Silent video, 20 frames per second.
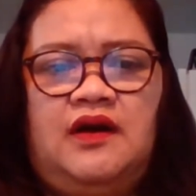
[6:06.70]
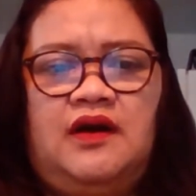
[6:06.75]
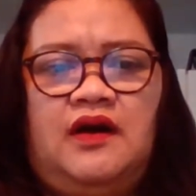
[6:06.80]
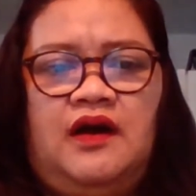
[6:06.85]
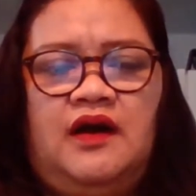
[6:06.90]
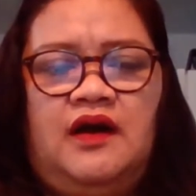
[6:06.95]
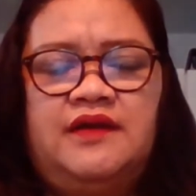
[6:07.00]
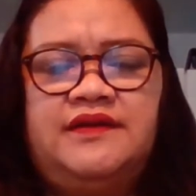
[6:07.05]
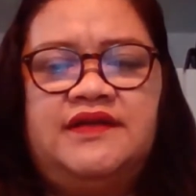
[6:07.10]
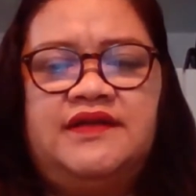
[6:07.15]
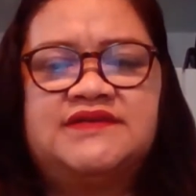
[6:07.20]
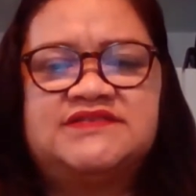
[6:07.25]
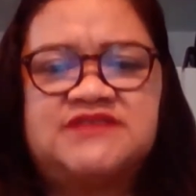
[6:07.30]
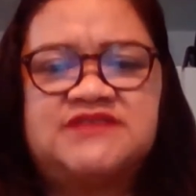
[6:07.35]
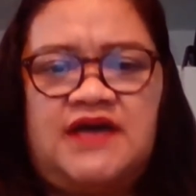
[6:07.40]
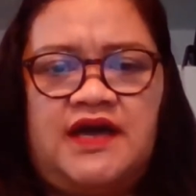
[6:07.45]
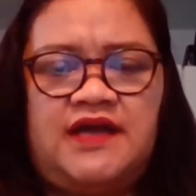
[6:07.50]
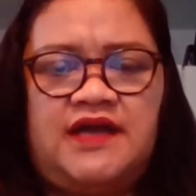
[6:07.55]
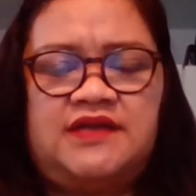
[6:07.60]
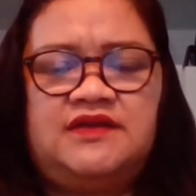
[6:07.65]
on the
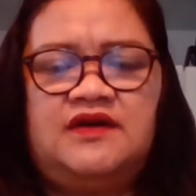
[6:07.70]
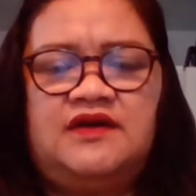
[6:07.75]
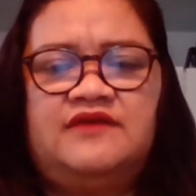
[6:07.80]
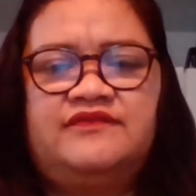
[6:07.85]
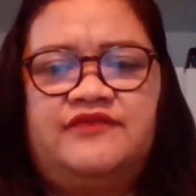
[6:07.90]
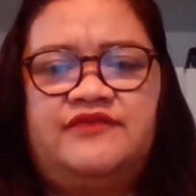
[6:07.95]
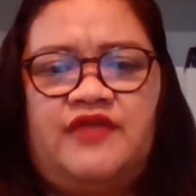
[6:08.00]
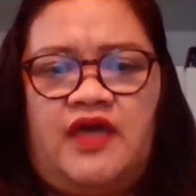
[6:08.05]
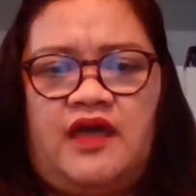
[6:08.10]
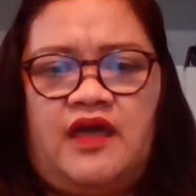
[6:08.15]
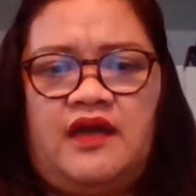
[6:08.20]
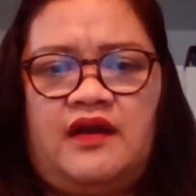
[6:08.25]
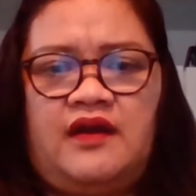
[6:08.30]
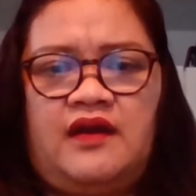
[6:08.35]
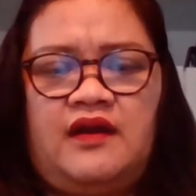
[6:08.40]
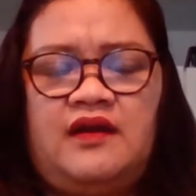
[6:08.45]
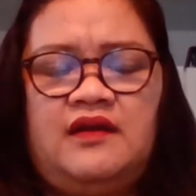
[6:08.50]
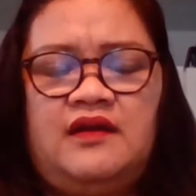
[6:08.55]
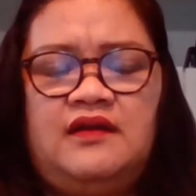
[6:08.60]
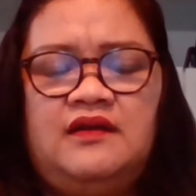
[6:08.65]
side of
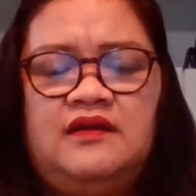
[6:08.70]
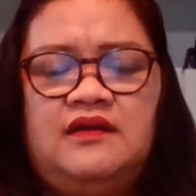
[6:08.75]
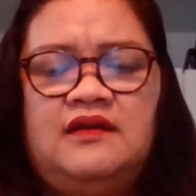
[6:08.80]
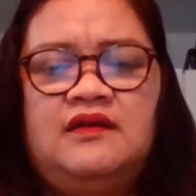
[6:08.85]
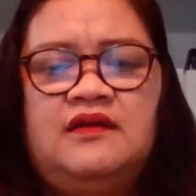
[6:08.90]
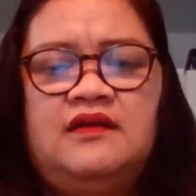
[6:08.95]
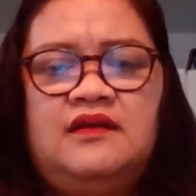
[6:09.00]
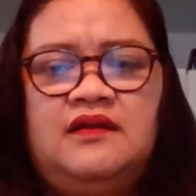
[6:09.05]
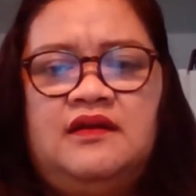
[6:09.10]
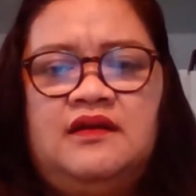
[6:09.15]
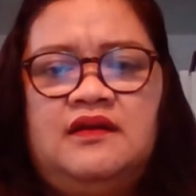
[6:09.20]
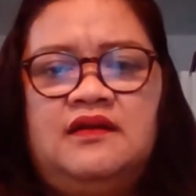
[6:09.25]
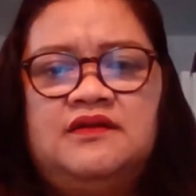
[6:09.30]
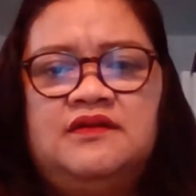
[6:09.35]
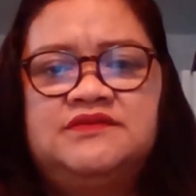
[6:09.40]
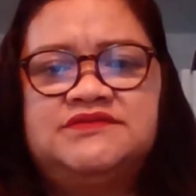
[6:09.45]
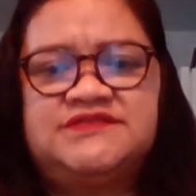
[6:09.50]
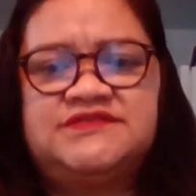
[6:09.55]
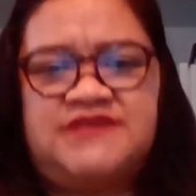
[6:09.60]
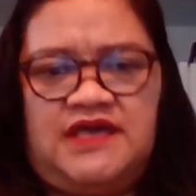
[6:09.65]
their
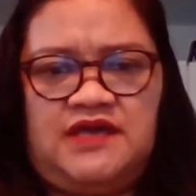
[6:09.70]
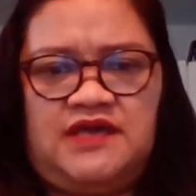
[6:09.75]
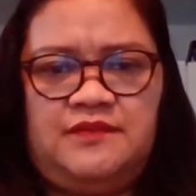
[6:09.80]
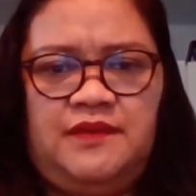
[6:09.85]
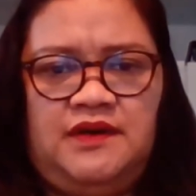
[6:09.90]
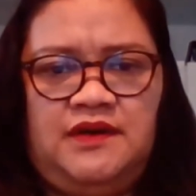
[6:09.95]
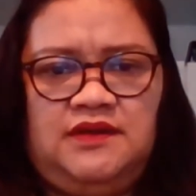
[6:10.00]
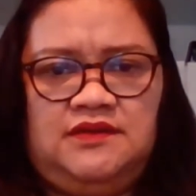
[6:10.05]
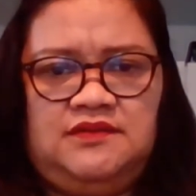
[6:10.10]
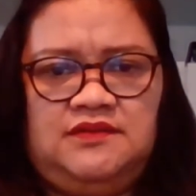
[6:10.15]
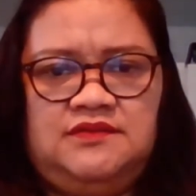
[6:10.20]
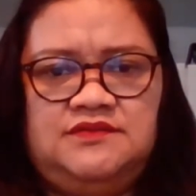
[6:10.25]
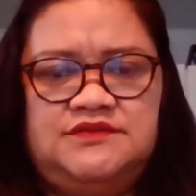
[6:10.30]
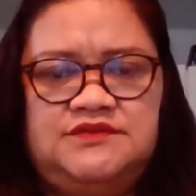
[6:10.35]
table.